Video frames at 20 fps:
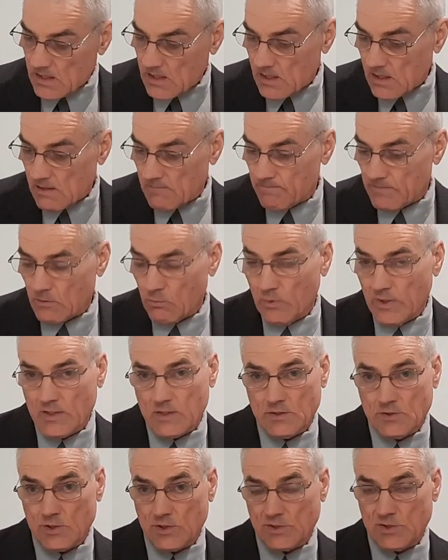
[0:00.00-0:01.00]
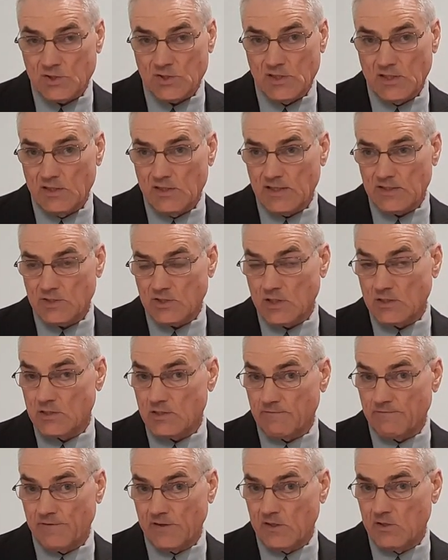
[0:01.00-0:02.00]
uh, we could just see this as
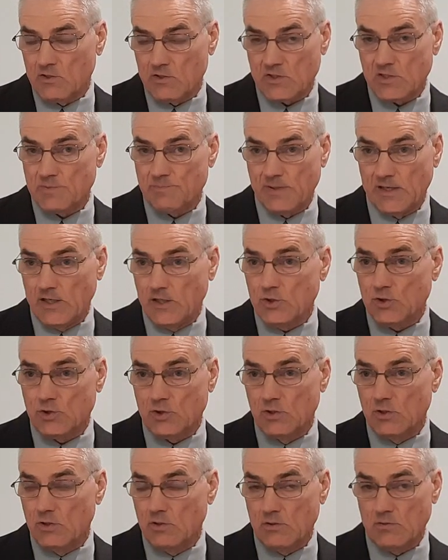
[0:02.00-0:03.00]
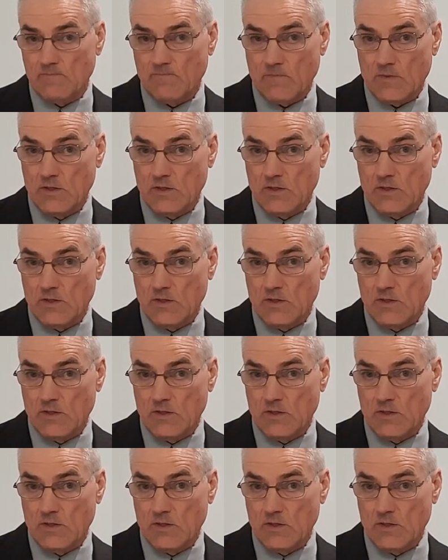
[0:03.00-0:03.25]
a figure of speech.